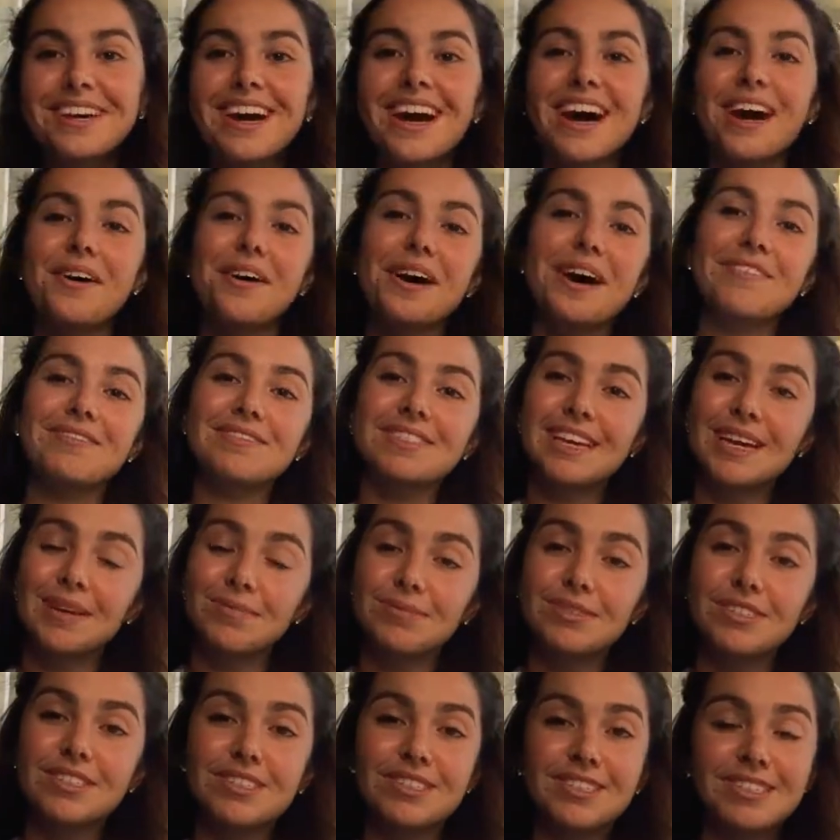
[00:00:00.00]
I'll have time
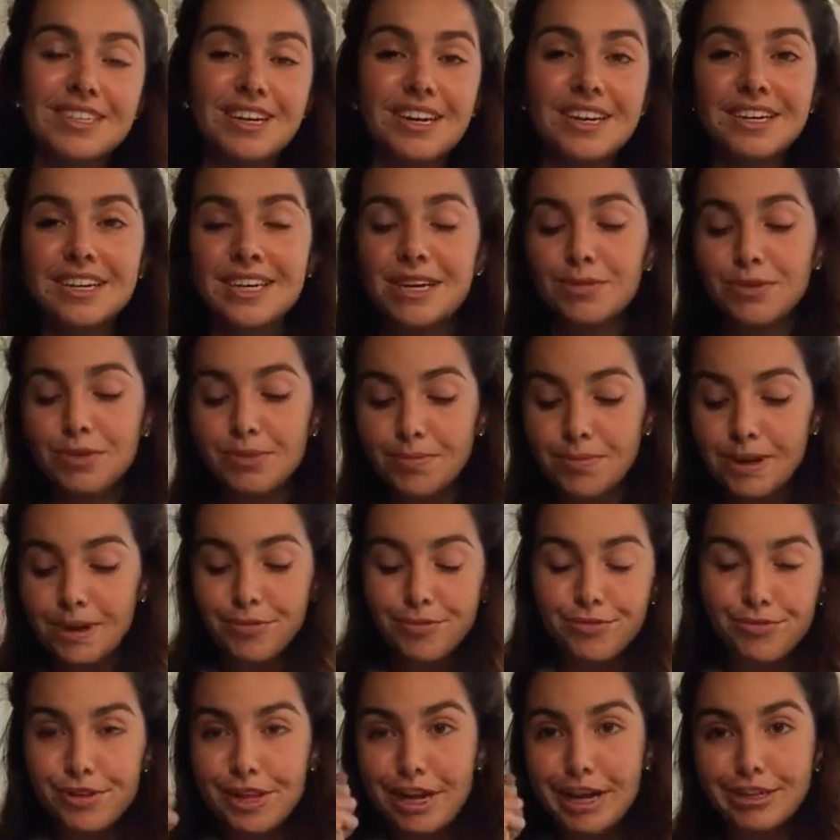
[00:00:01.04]
to study with my
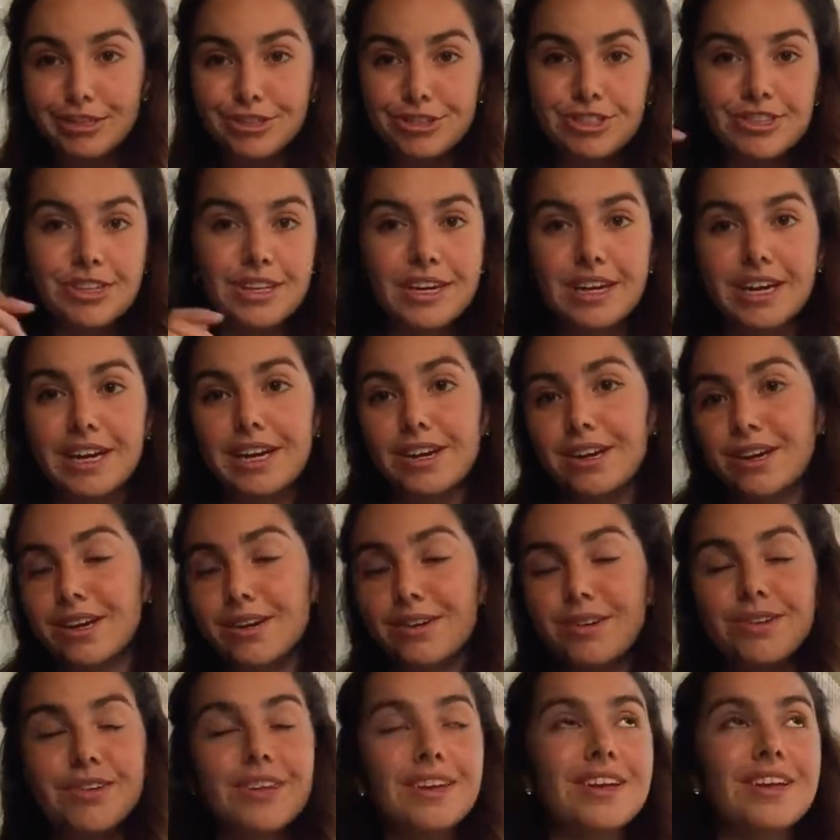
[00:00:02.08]
flashlight
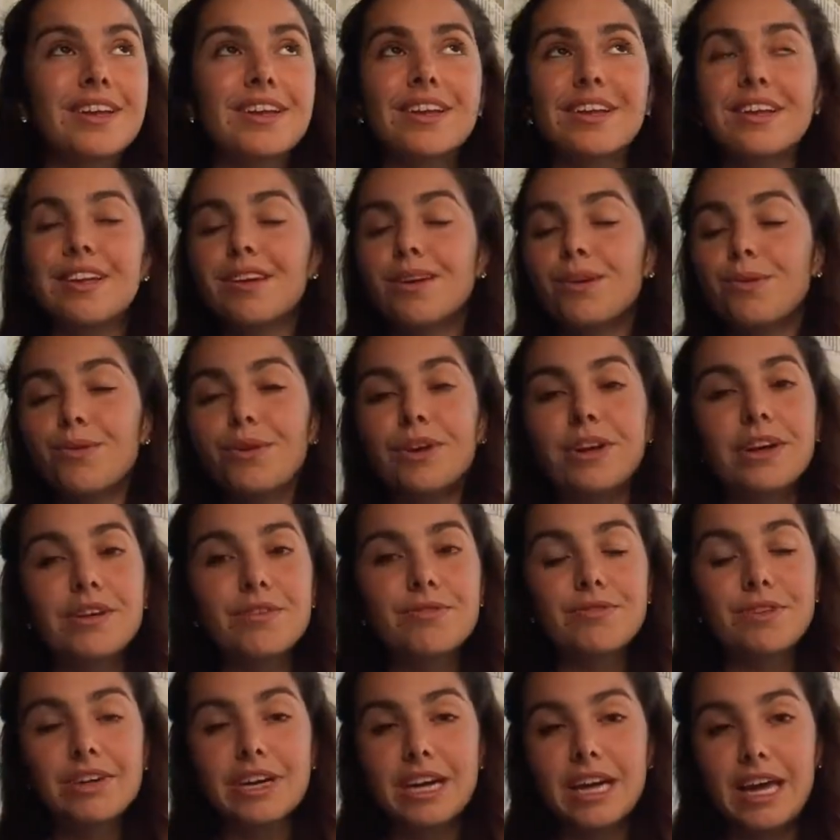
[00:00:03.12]
or
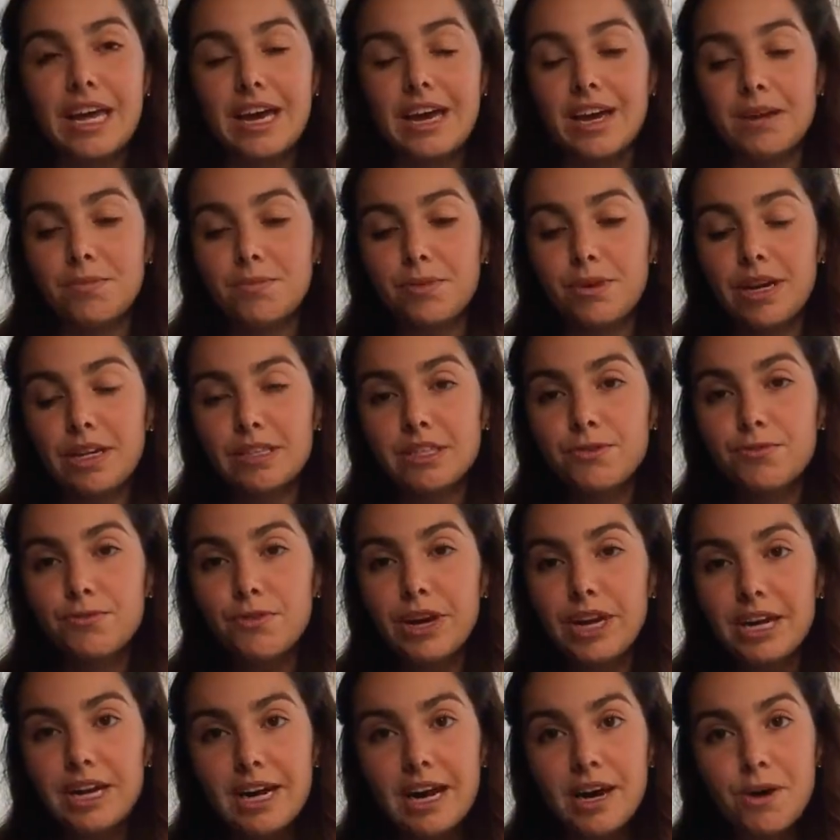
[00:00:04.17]
whatever I can. But as of
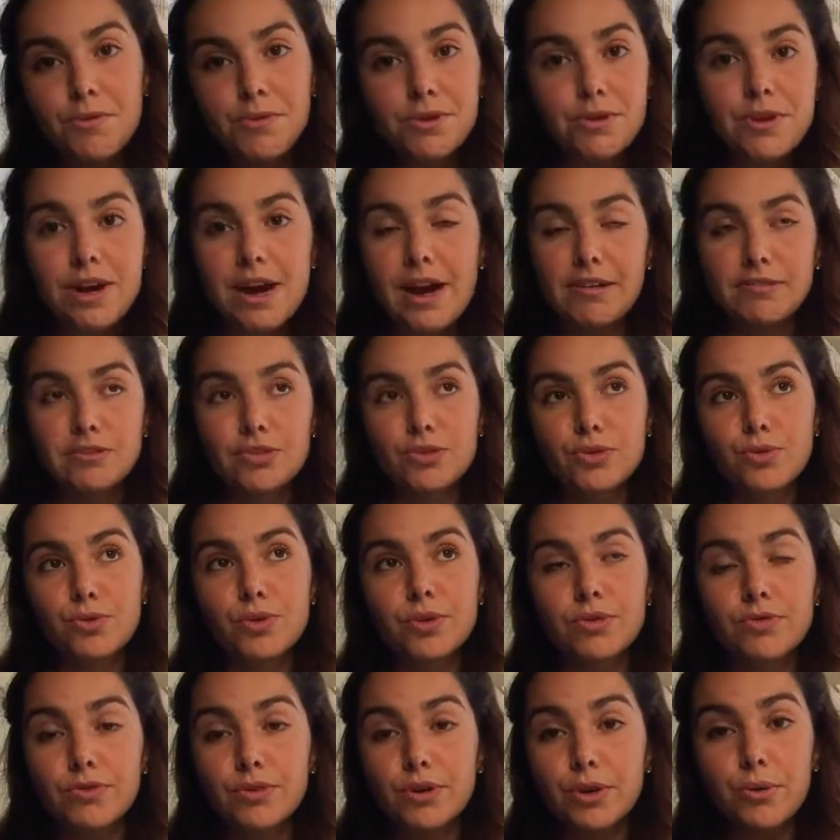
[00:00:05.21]
right now, we don't have
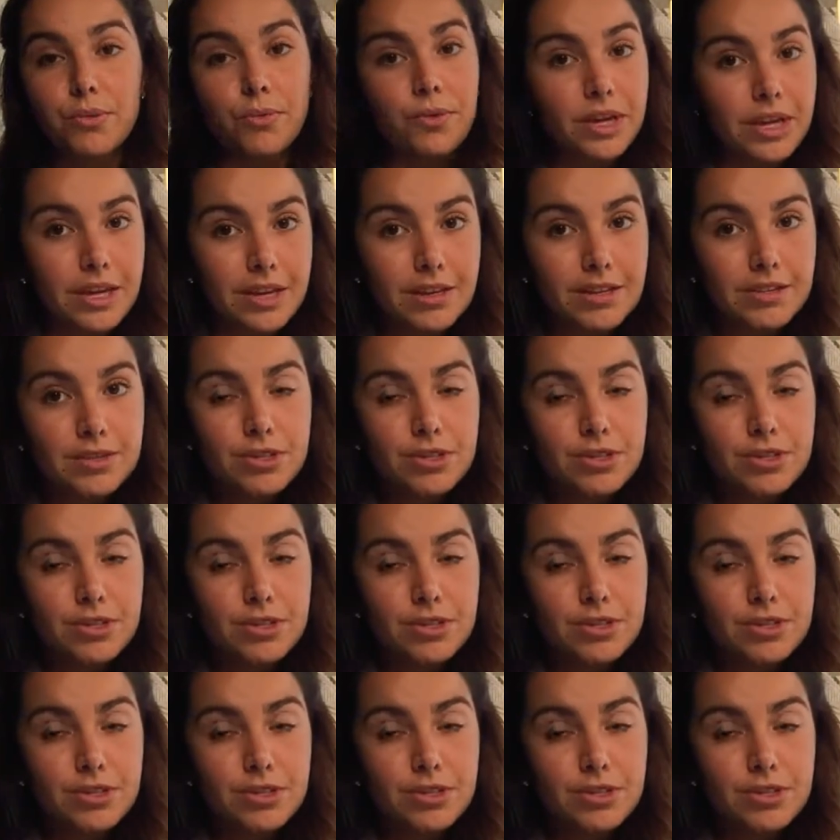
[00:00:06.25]
school for a week.